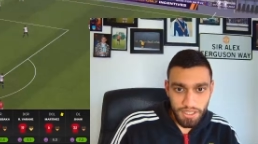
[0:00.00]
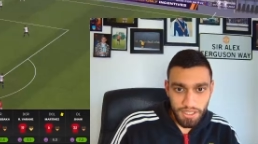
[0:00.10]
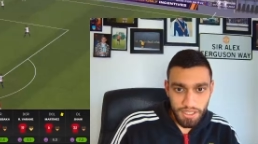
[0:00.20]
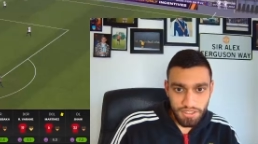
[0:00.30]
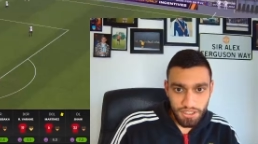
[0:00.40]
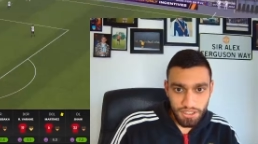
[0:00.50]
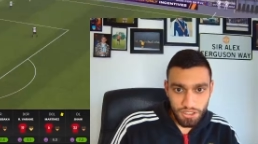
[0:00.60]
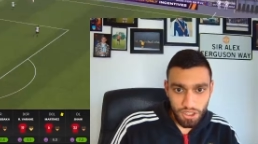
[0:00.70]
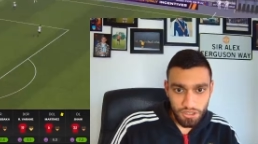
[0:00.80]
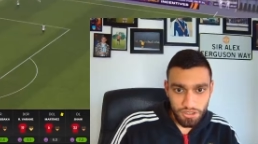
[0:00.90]
Is this a
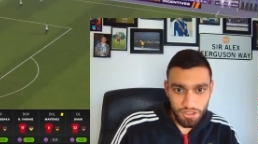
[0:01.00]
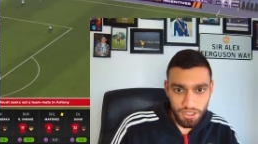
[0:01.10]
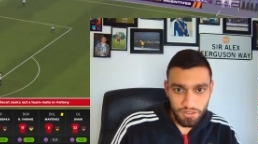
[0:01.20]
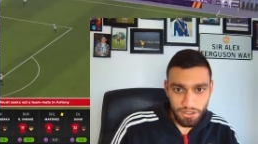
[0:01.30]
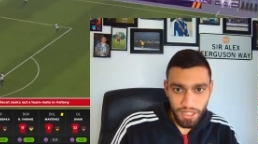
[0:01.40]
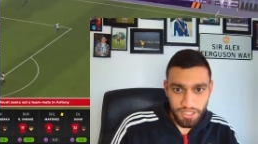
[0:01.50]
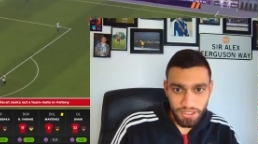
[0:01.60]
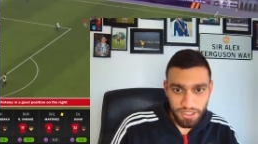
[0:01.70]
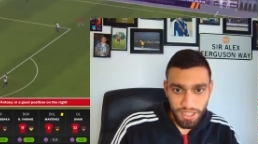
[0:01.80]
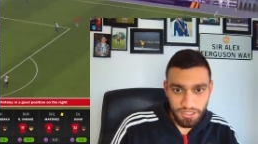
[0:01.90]
chance? Gives it to
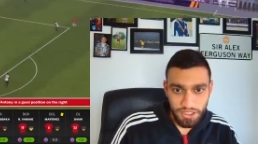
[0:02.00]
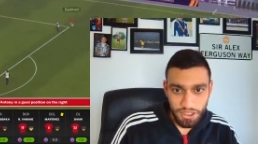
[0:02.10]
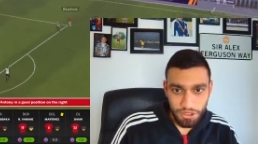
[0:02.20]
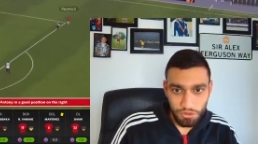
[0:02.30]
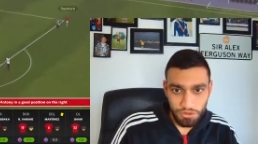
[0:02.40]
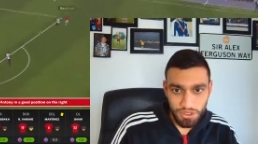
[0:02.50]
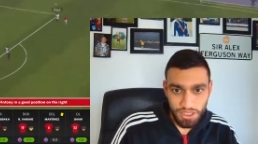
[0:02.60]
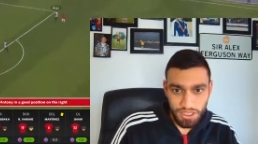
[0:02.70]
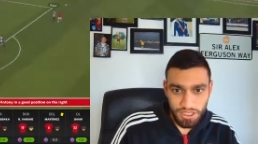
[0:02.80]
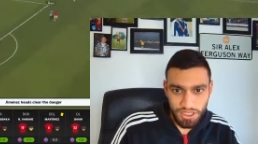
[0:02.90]
Antony. Antony short.
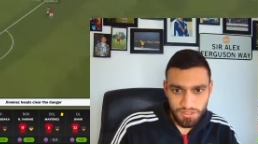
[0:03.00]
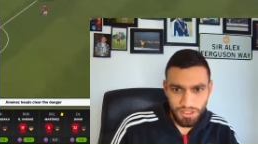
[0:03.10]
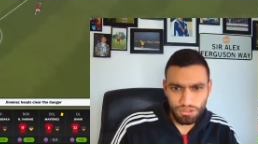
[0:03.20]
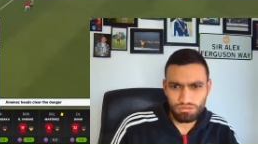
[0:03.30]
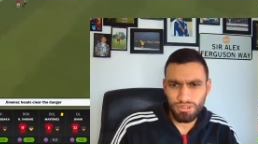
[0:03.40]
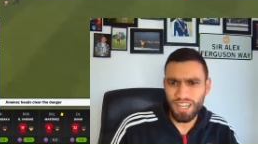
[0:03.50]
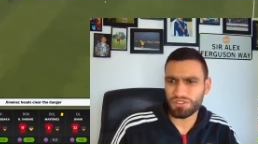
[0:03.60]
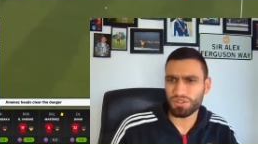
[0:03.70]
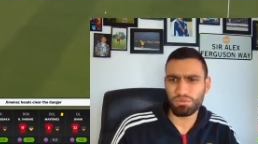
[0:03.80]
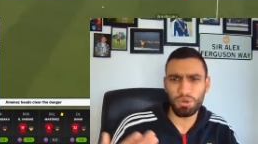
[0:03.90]
Gives it to
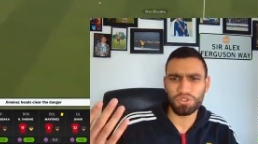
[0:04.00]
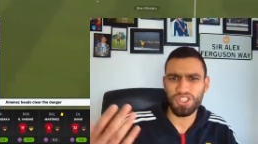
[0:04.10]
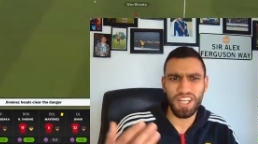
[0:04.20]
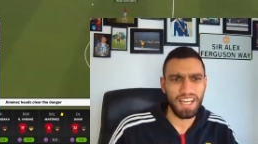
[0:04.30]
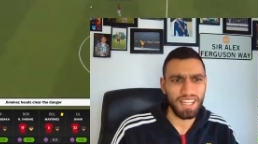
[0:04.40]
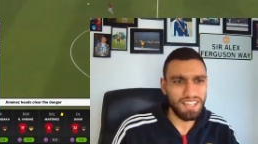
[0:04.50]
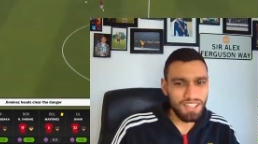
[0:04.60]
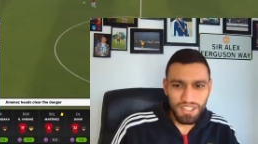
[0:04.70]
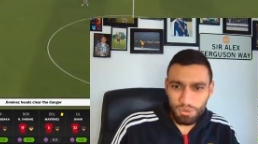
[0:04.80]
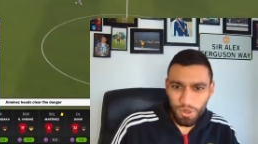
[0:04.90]
Rashford. What was that?
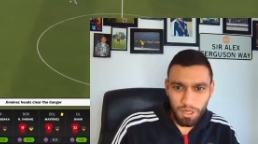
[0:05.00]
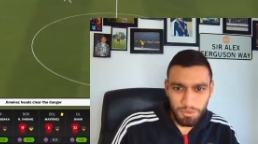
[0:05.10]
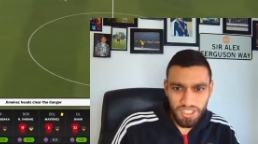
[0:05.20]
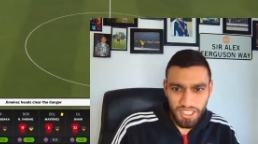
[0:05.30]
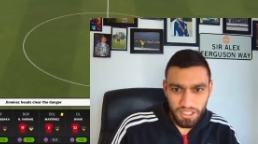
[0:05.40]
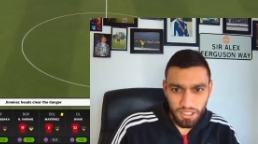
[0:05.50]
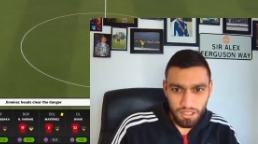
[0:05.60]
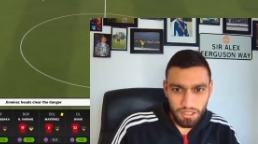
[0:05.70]
Wan Bissaka.